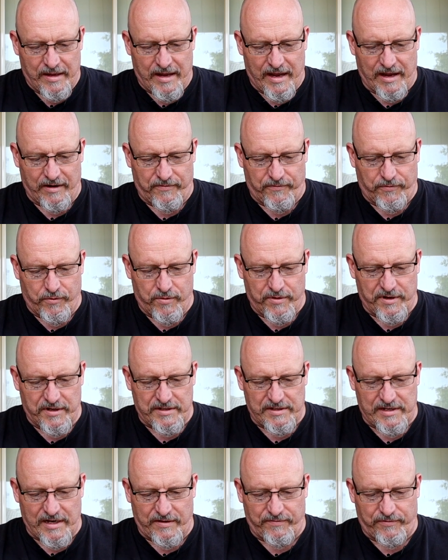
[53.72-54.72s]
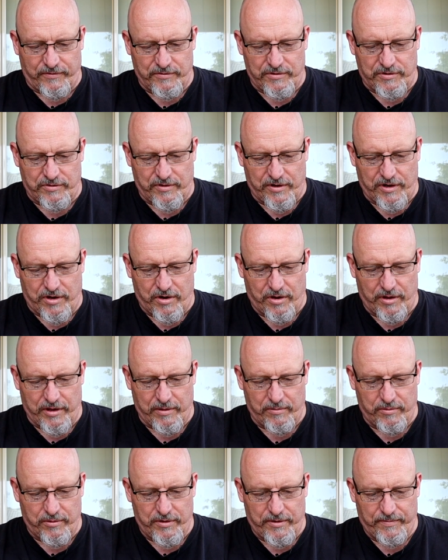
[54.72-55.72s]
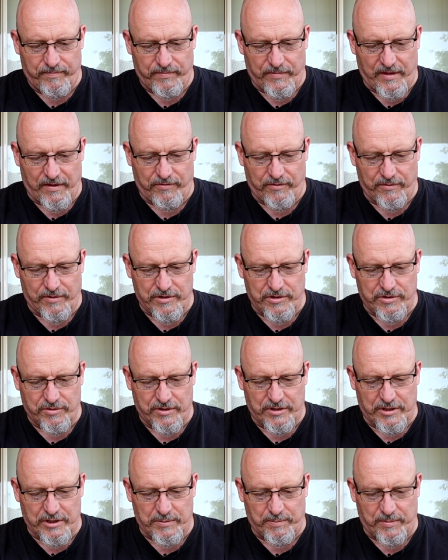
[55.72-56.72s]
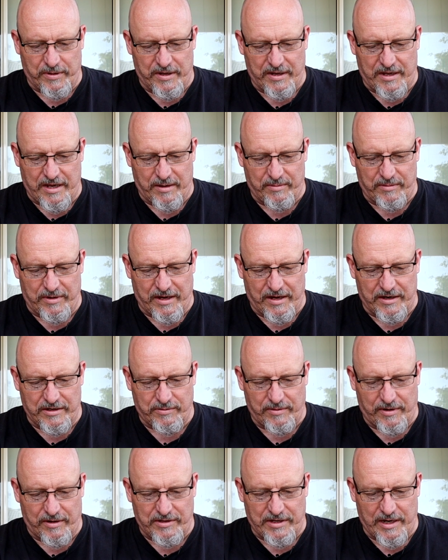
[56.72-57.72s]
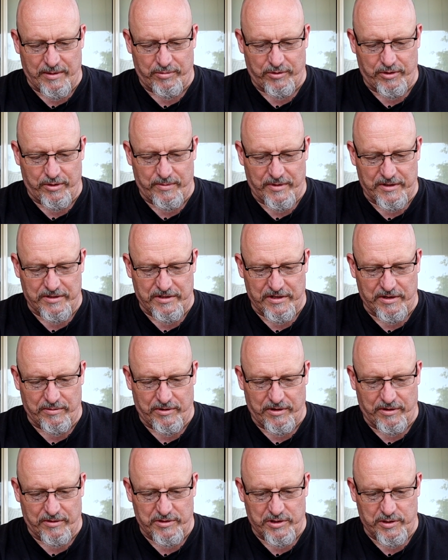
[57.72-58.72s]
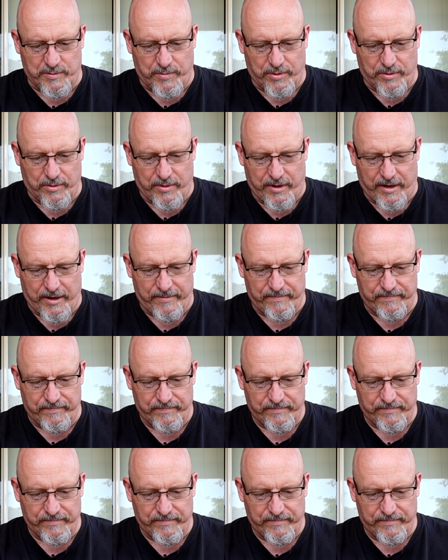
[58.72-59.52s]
at 40 Sackville Street, Collingwood. If you enjoyed this beer, come down to our tap room and see what else is pouring.